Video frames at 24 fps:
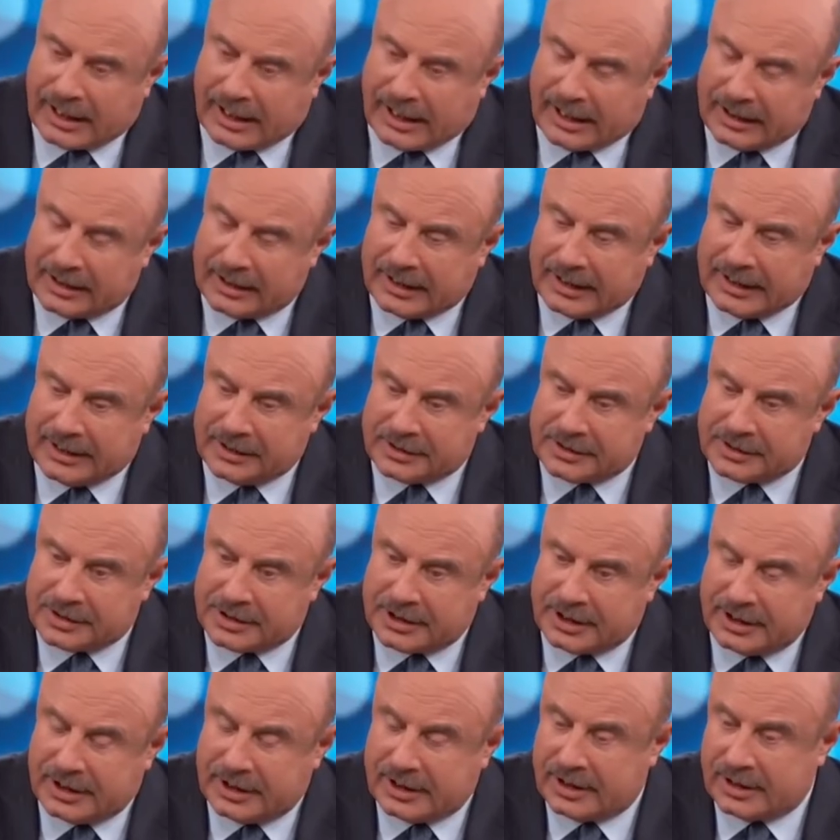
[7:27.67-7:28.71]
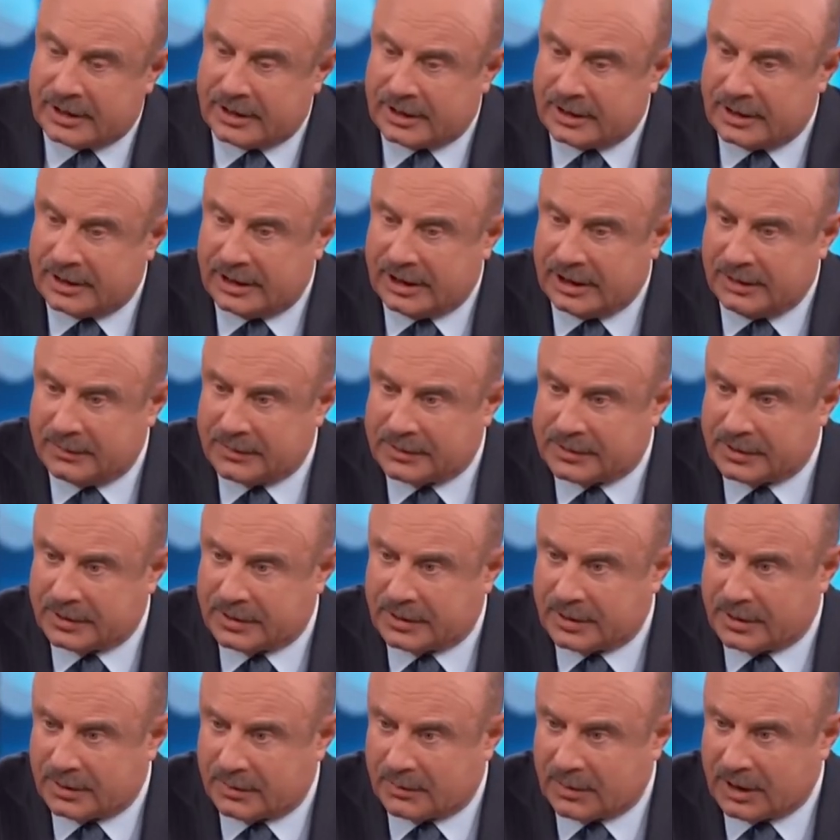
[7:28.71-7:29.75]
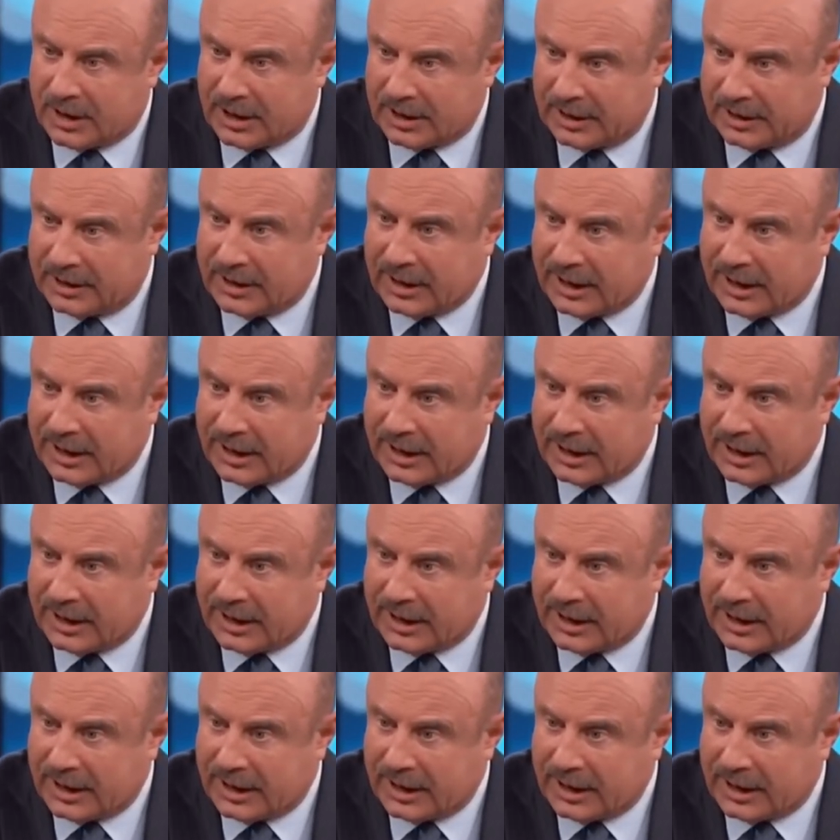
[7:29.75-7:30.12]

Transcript: at age 10, he was a karate